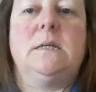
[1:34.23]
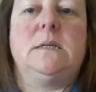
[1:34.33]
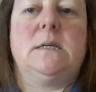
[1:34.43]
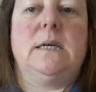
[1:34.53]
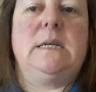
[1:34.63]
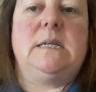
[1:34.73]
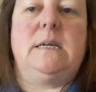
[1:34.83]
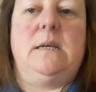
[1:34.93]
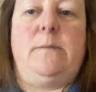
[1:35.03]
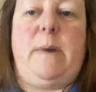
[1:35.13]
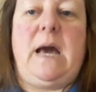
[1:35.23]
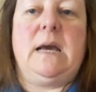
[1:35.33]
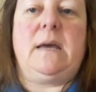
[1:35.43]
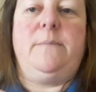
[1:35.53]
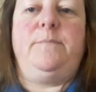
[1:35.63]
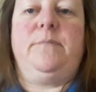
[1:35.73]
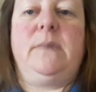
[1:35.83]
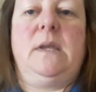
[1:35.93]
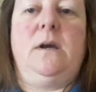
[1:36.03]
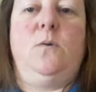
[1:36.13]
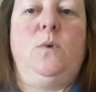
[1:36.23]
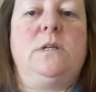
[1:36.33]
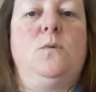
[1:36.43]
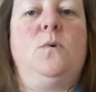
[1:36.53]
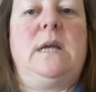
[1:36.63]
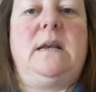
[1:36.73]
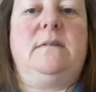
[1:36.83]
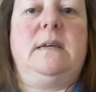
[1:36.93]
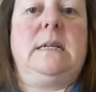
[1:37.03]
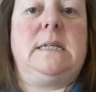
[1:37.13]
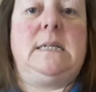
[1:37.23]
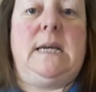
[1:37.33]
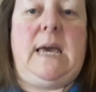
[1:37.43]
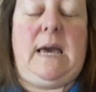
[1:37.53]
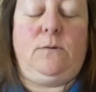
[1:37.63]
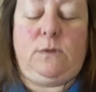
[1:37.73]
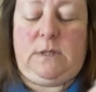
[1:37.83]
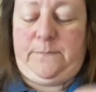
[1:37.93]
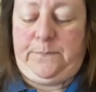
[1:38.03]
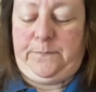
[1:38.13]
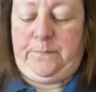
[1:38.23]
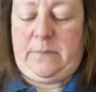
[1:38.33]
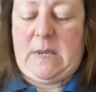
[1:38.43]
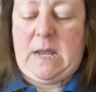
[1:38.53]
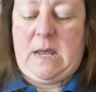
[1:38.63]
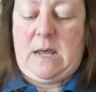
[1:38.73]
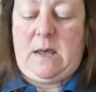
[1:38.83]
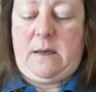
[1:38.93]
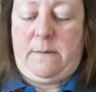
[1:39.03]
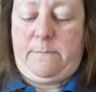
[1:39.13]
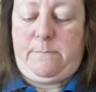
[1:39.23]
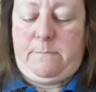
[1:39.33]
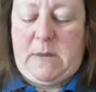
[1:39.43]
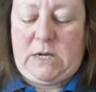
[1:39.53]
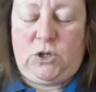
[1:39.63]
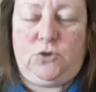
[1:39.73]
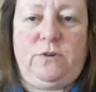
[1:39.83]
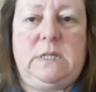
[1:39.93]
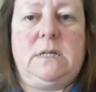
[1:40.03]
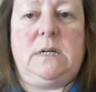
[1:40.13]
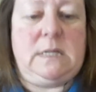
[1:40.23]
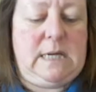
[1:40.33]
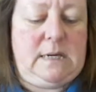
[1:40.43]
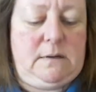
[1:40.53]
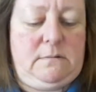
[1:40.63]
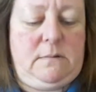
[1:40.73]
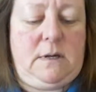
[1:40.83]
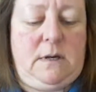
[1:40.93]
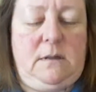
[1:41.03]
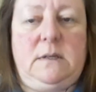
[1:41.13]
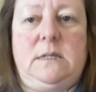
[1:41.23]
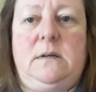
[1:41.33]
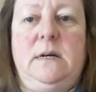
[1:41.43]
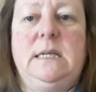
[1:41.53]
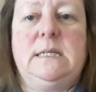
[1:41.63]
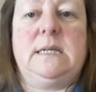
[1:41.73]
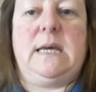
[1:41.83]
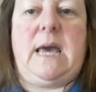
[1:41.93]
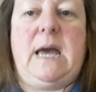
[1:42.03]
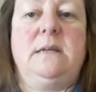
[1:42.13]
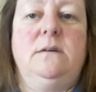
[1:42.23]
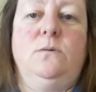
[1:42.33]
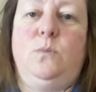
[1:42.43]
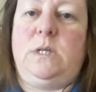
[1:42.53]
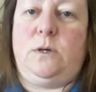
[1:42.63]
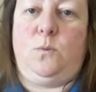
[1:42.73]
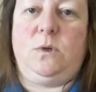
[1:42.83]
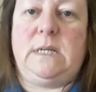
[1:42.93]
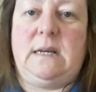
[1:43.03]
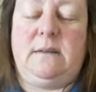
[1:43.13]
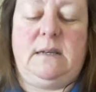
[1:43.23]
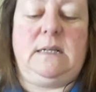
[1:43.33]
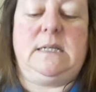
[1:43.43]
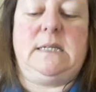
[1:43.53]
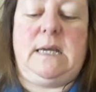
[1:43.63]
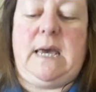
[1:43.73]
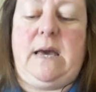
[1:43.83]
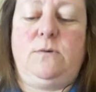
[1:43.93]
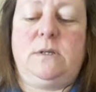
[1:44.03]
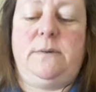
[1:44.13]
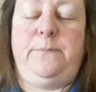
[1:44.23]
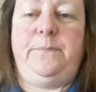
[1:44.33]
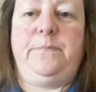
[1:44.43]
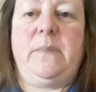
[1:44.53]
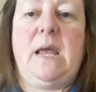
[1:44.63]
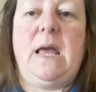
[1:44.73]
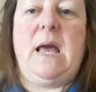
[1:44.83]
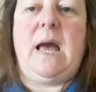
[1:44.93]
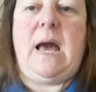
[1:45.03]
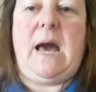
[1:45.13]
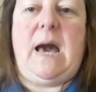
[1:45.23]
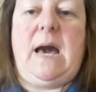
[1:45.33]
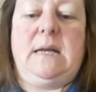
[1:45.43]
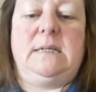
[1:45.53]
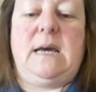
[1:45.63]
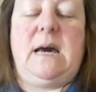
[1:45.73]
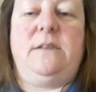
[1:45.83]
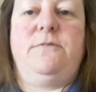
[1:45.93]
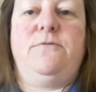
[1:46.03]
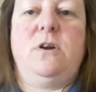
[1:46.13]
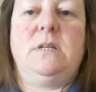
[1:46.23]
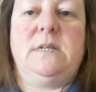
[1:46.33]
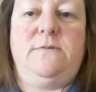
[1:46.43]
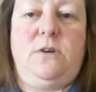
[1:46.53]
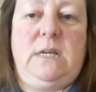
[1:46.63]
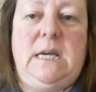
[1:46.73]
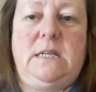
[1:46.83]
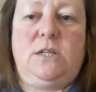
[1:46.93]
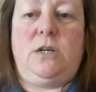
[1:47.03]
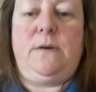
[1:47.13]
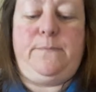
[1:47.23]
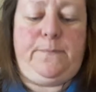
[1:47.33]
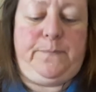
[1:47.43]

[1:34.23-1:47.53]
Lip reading: tuck it in at the back. We don't want anything to stick out. Make sure it's tucked in at the sides. Again, we don't want anything to stick out. And at the front, if you need to,